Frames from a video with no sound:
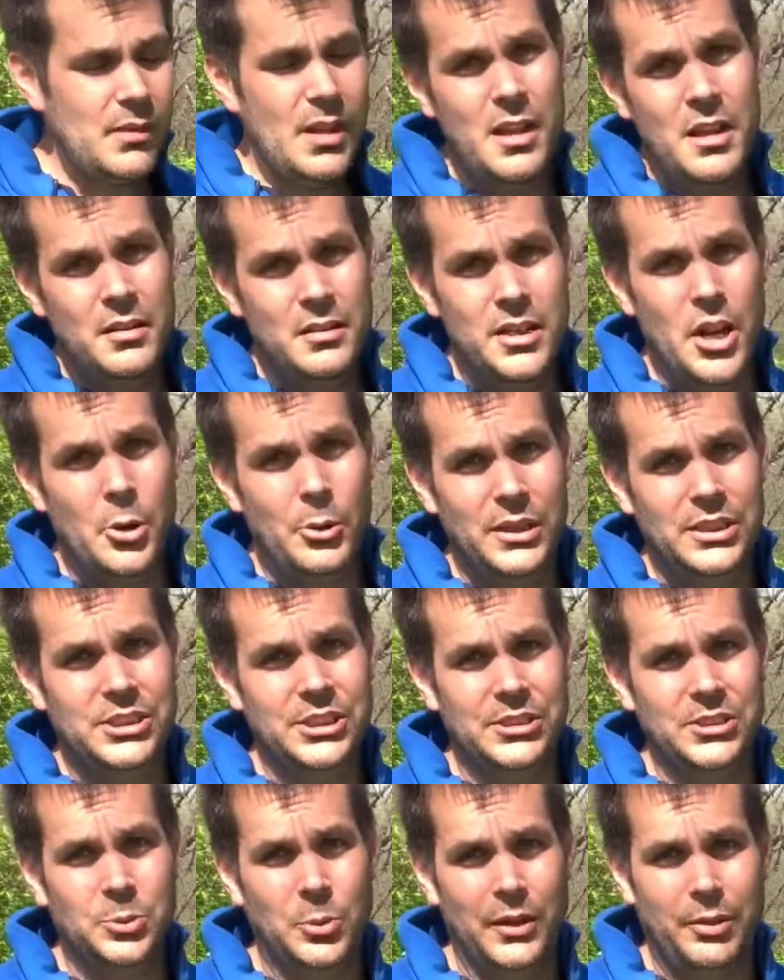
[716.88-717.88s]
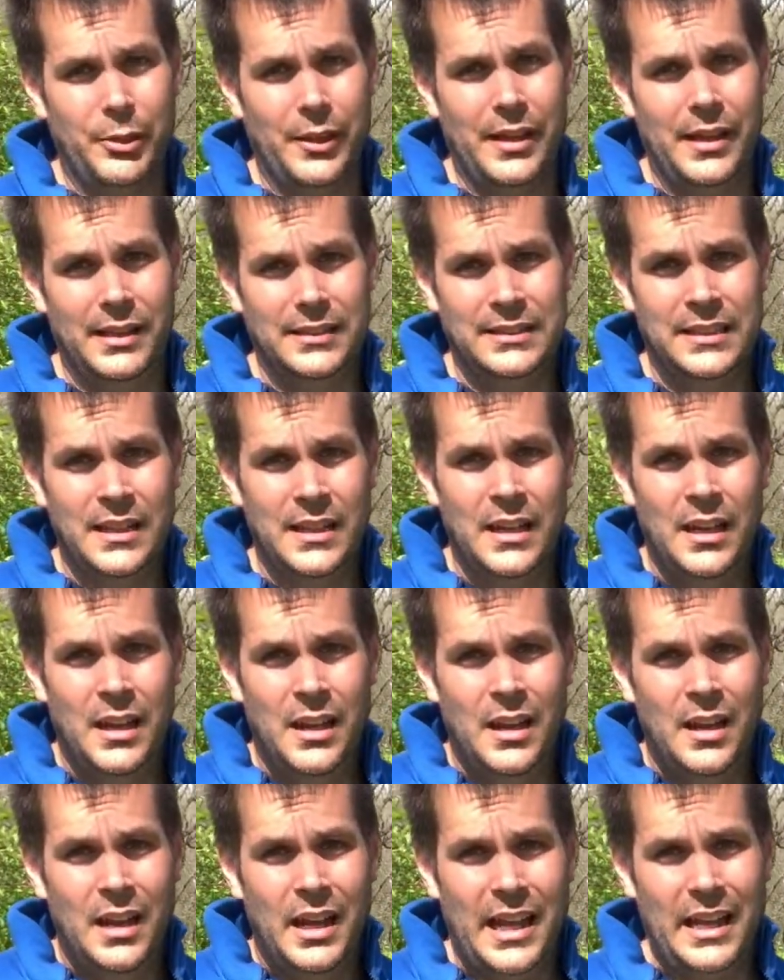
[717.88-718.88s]
no issues with that.
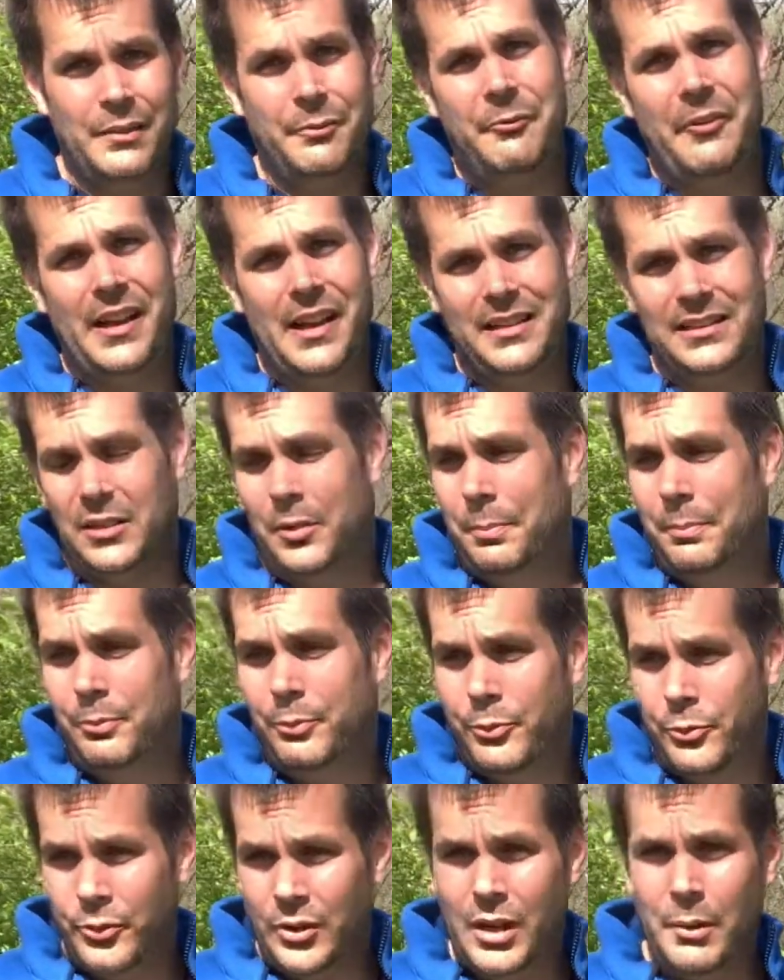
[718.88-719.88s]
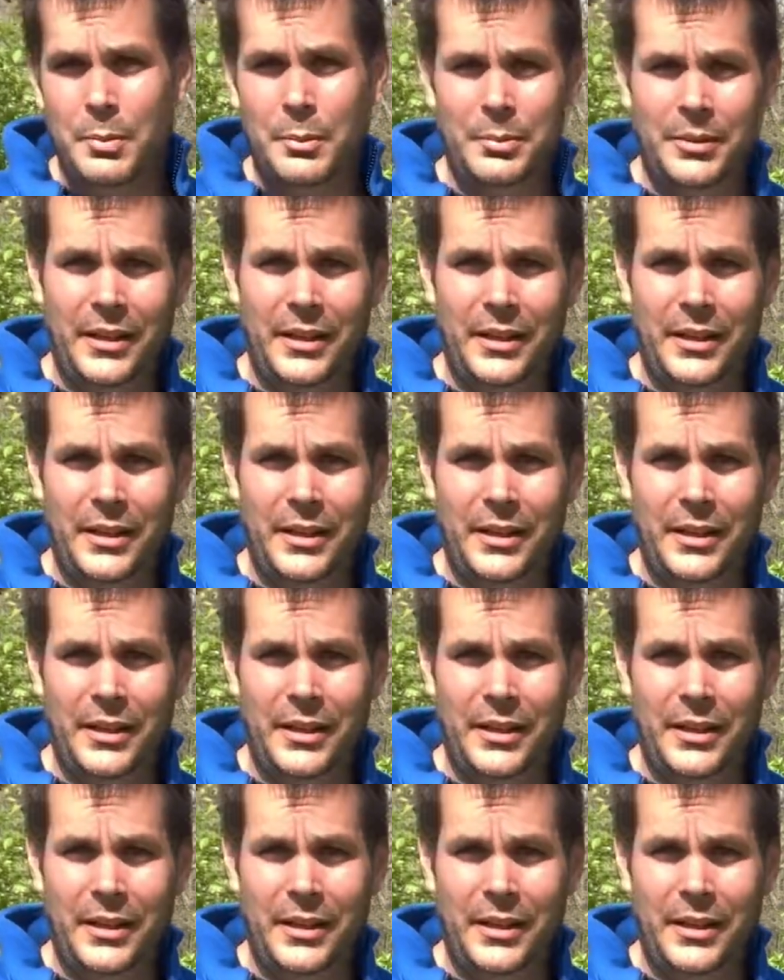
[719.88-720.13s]
In fact, I'll probably